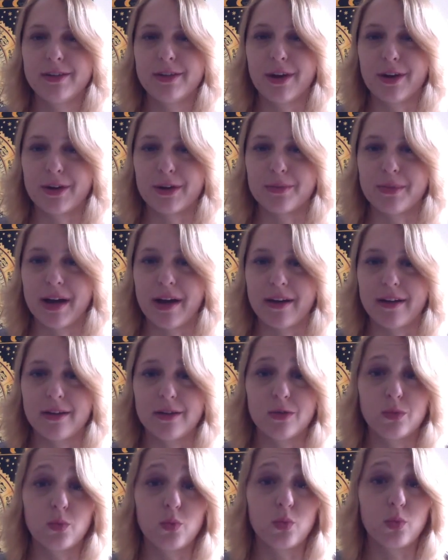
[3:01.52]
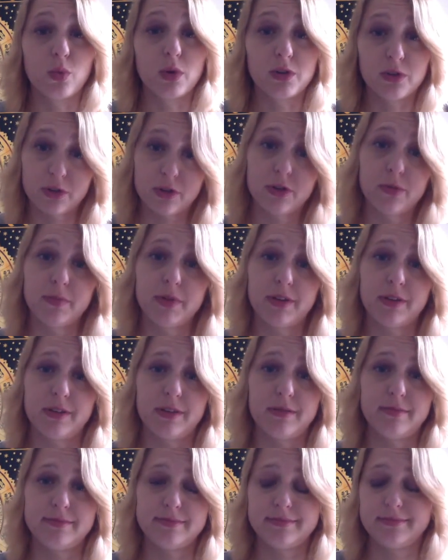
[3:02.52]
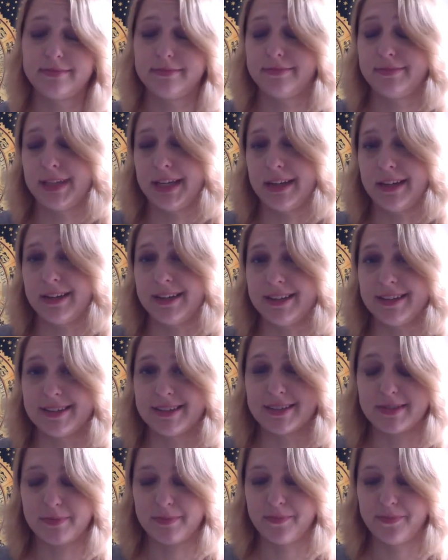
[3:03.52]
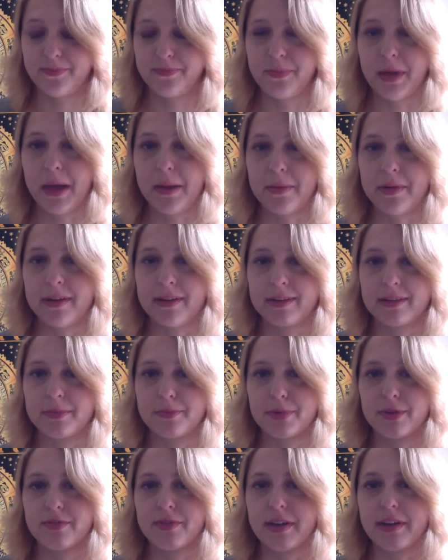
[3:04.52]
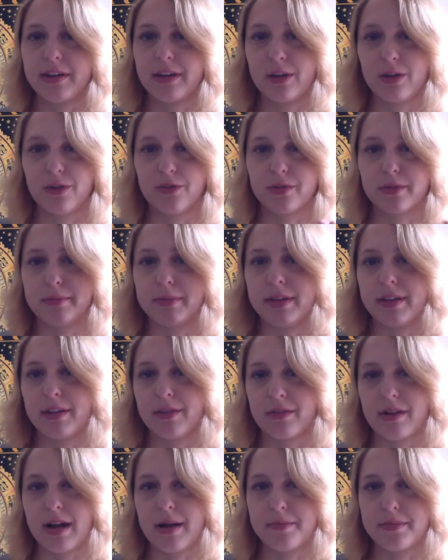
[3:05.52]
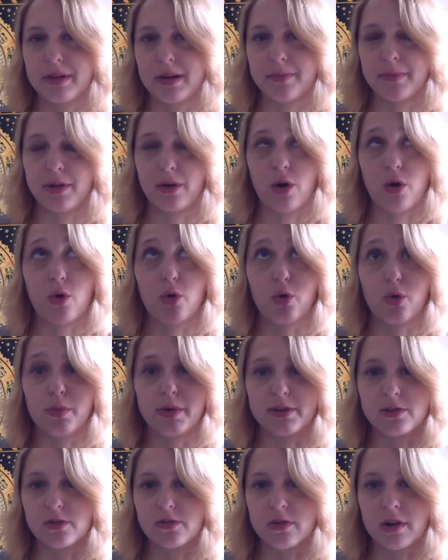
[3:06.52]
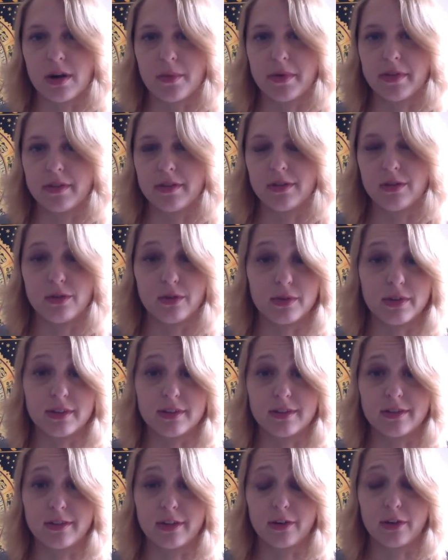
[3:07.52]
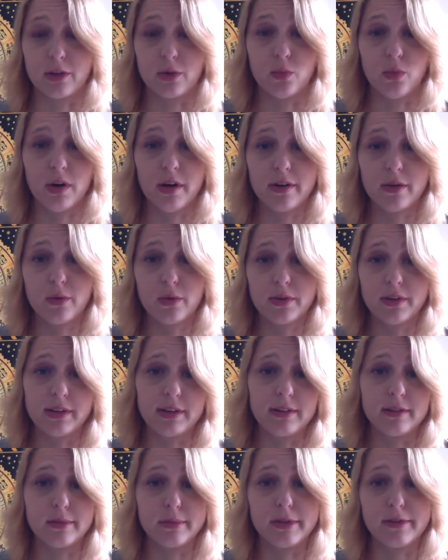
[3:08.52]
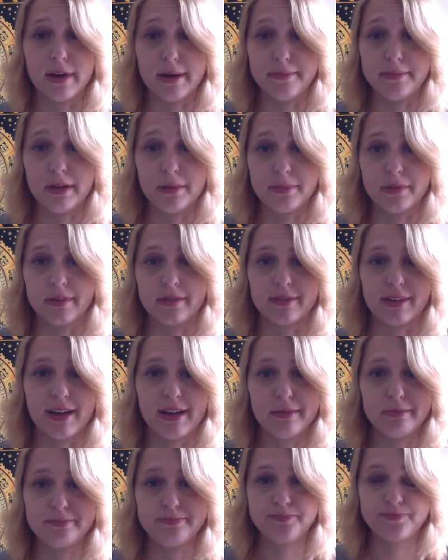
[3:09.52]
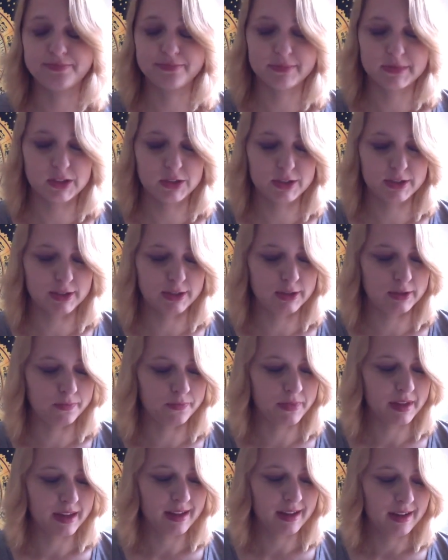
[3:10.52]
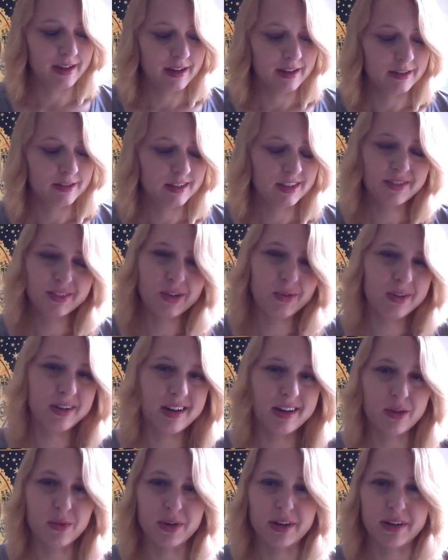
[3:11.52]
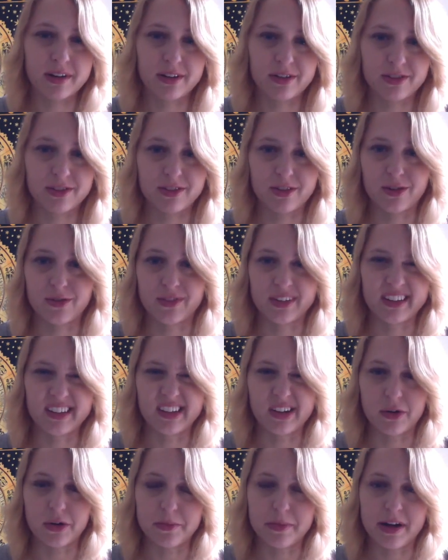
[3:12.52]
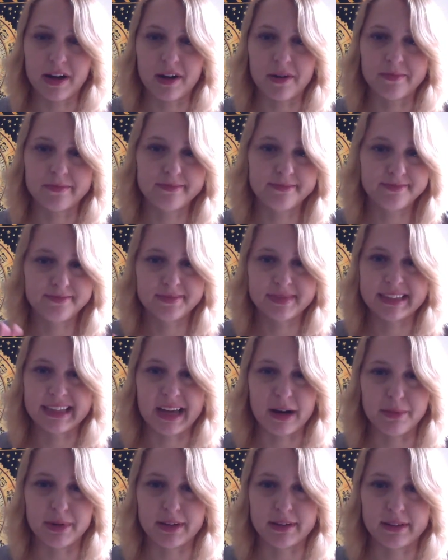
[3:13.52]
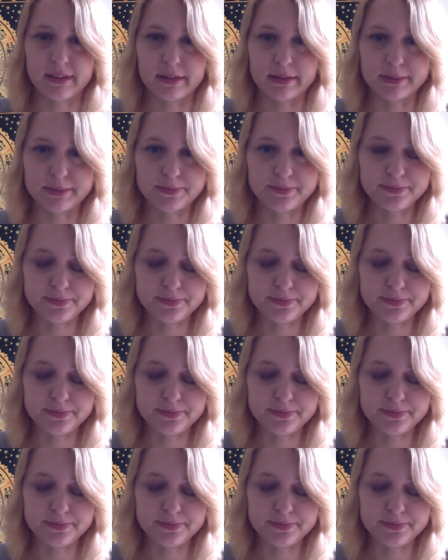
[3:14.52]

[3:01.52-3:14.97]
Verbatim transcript: dark about it, which could be good because maybe it's preventing you from being wrapped up in a whole bunch of drama that you don't necessarily want or need to be wrapped up in, right? So, stuff going on at work you just don't really know about, not a big deal.